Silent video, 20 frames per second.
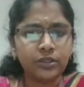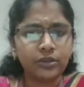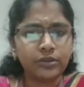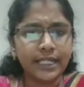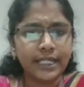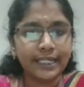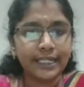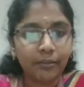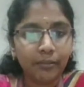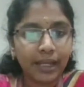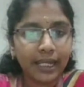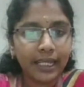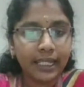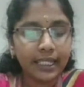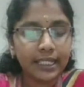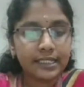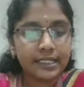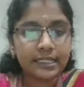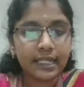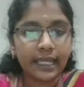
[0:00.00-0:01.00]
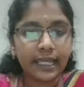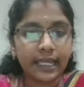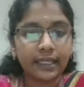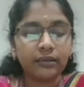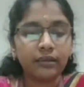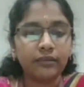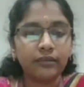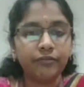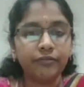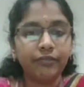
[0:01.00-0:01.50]
So, data mining is
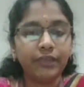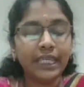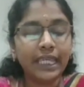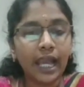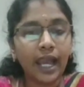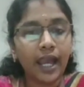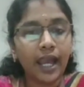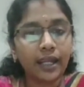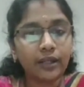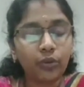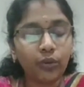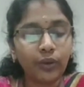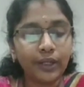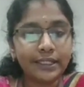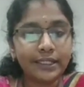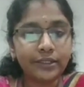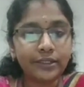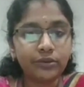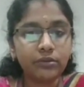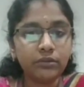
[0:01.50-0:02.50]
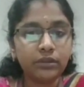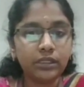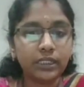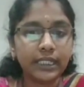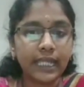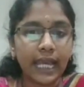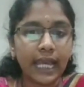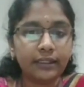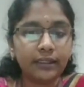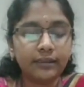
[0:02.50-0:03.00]
like we are going to
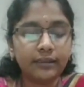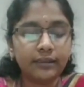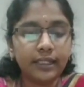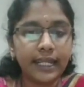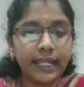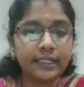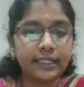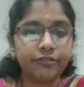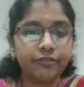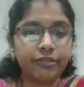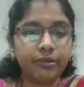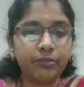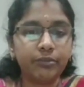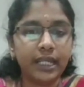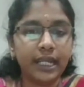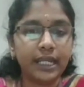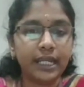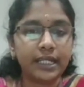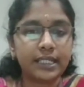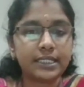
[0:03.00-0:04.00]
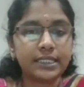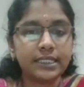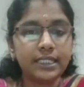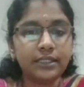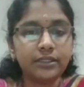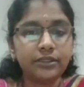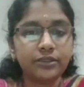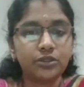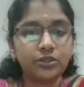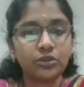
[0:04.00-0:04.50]
gather the data from the data
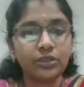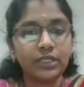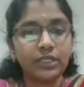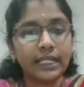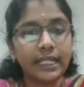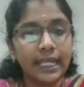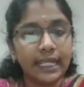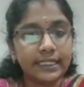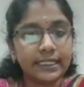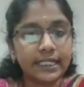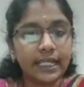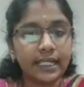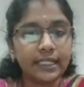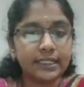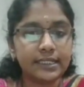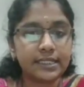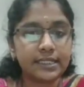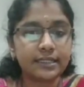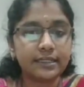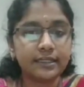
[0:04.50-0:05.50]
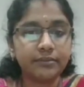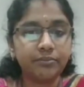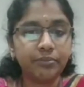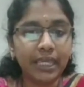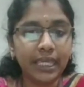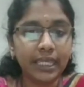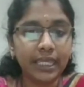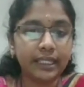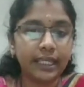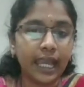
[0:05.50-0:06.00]
set. So, the data that is
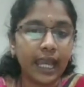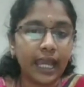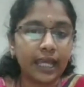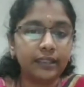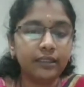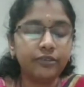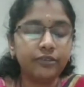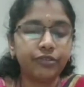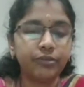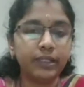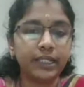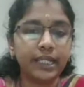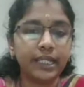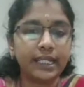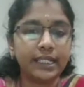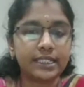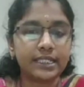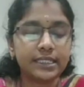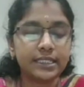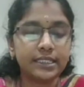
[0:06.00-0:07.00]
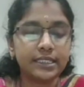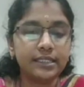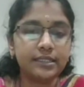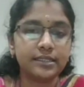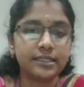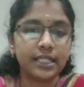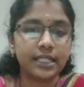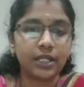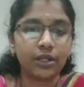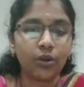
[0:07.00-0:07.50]
being gathered from the data set
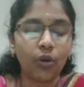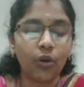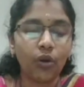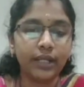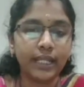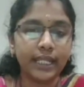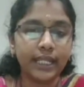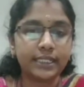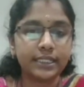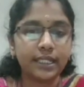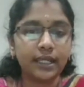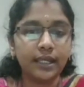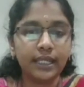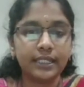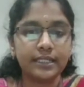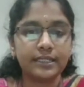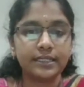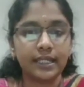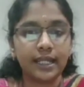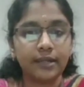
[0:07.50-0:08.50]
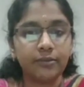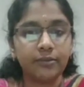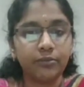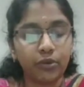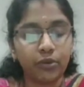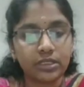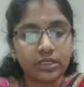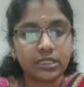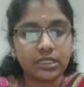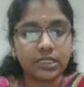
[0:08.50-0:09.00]
is a raw data, it is an
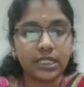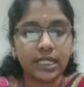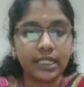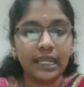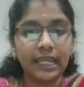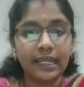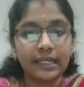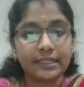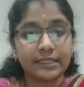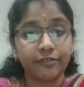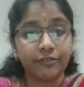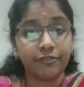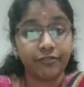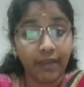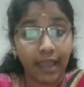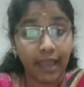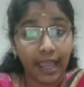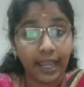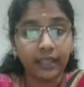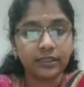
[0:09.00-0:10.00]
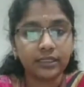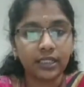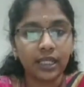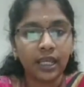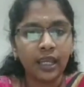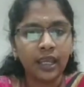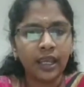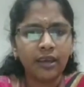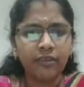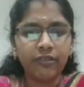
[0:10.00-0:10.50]
unprocessed data, it is a fact,
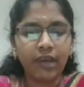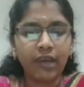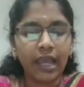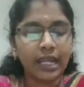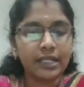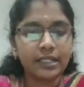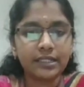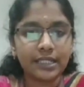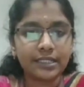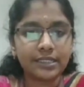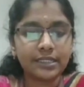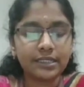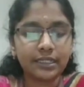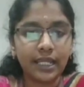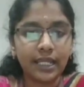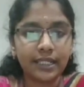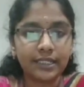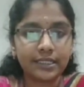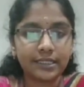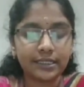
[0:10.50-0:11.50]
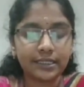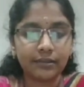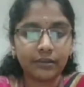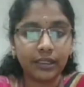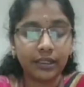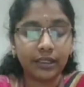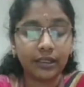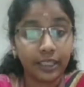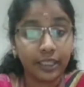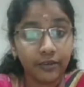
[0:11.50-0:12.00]
but it doesn't get
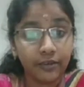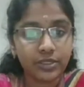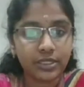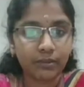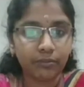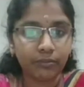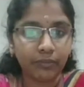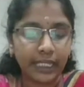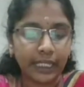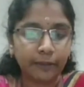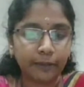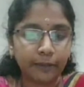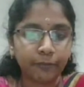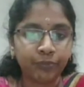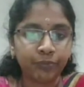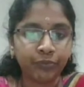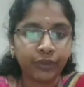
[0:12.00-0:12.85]
give some meaning.